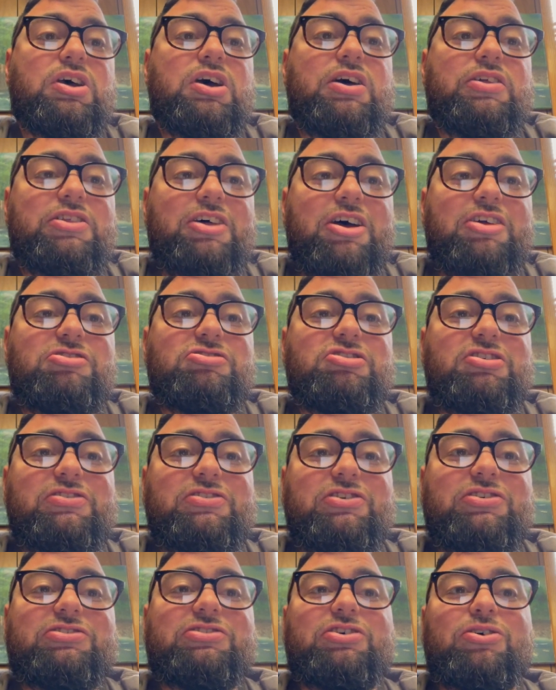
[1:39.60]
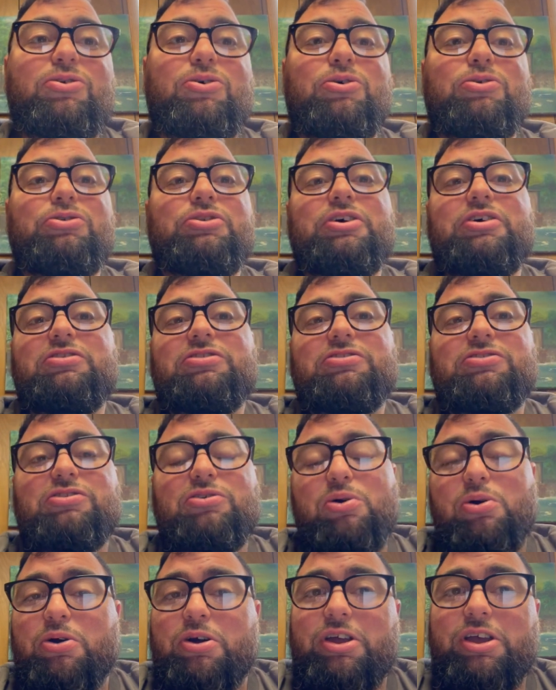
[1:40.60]
Then Jesus told this
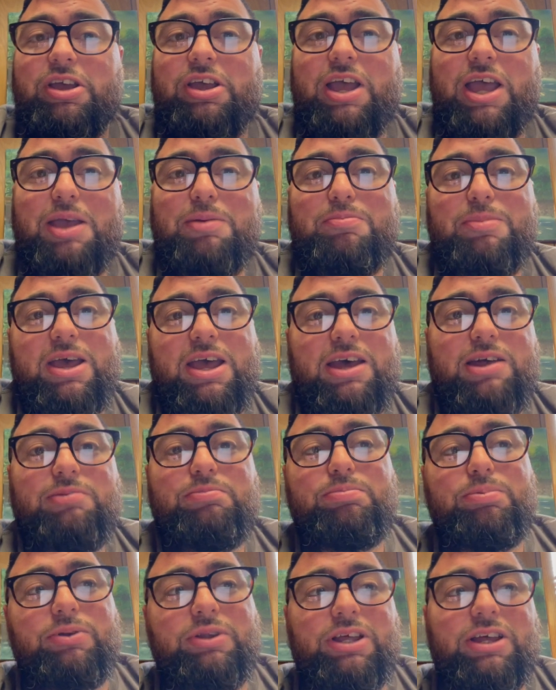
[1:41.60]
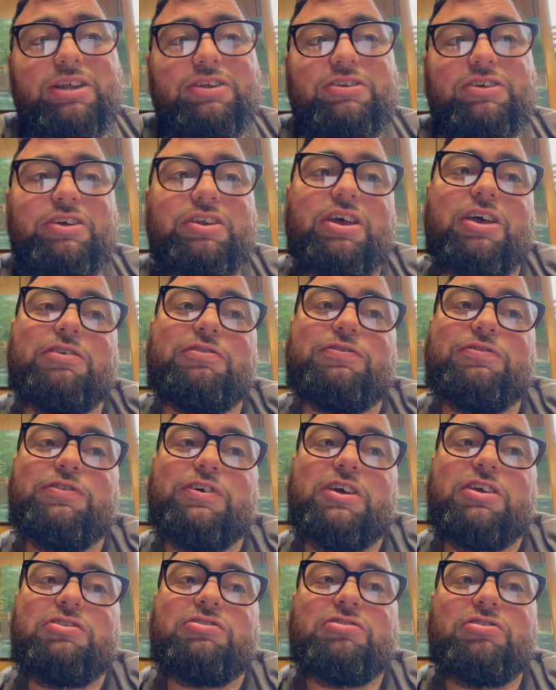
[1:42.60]
story A man planted a
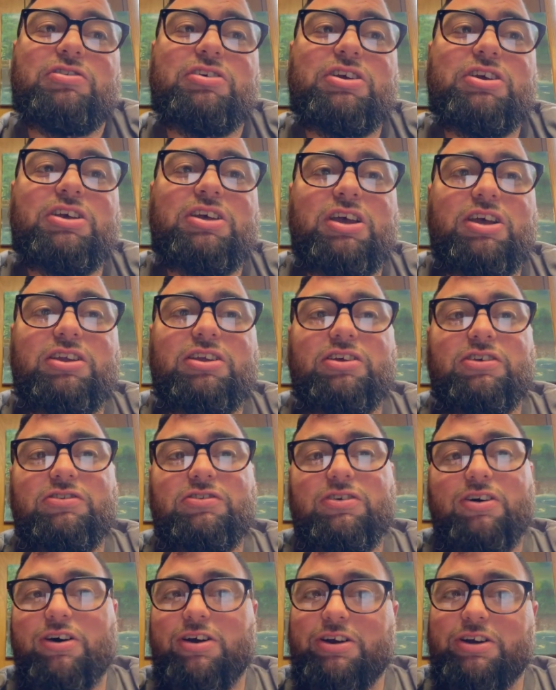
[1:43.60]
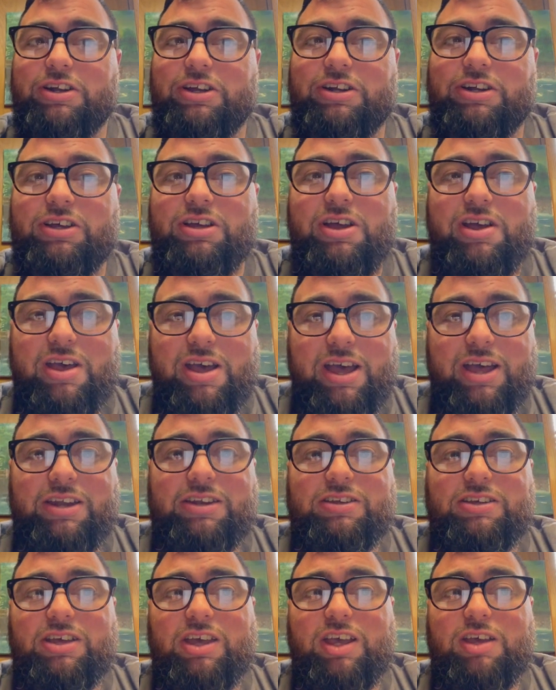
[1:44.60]
fig tree in his garden
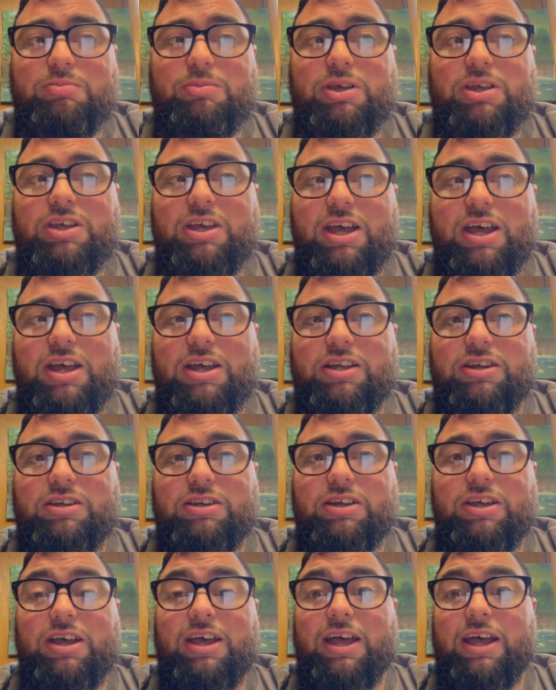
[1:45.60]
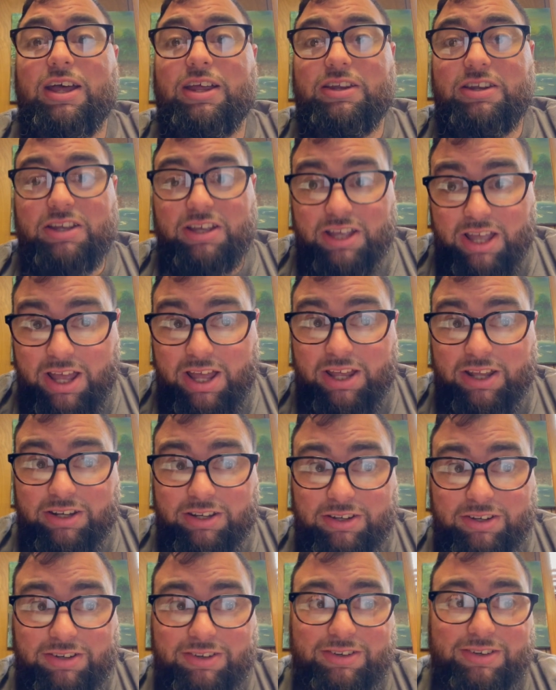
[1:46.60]
and came again and
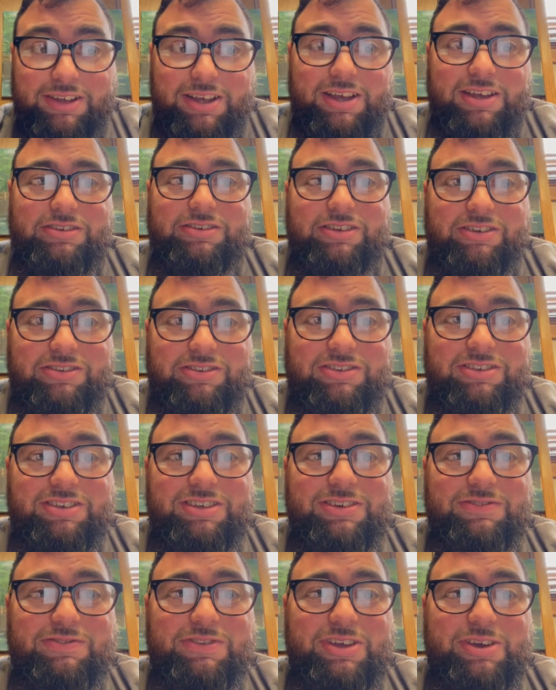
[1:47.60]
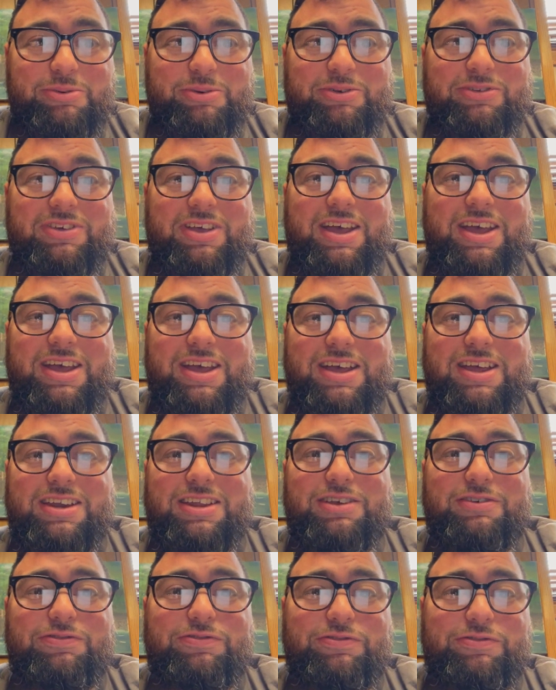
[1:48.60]
again to see if there was
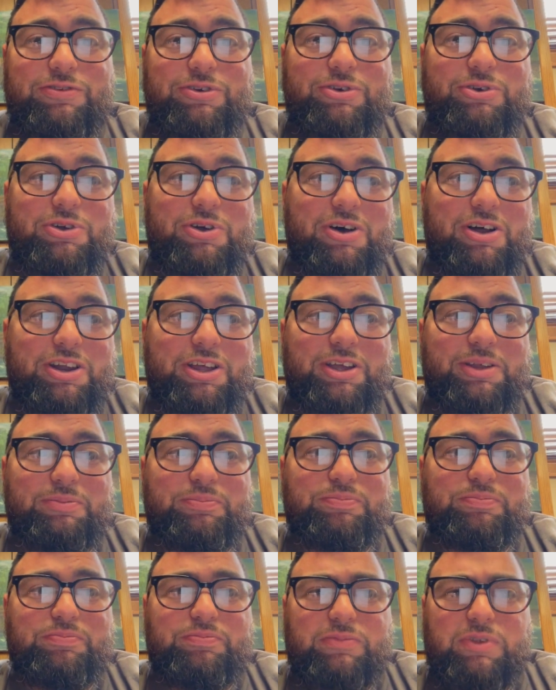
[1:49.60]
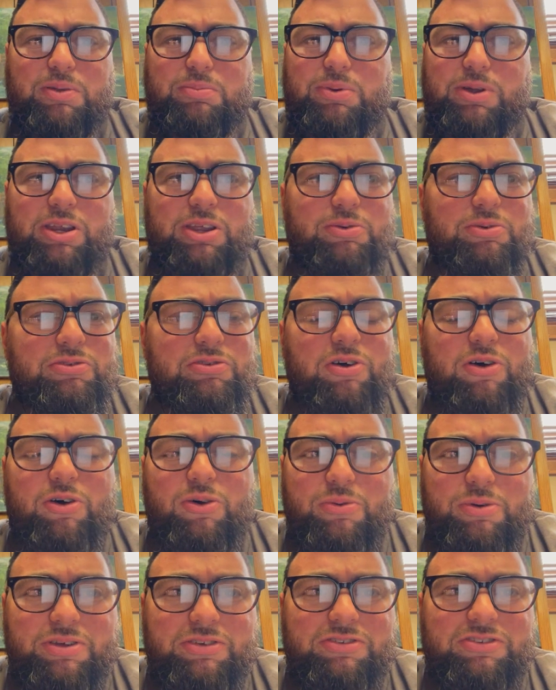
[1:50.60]
any fruit on it but he was
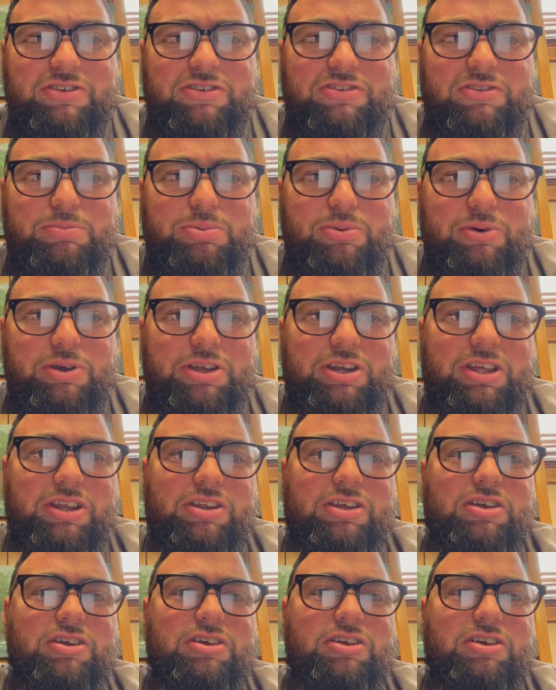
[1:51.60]
always disappointed.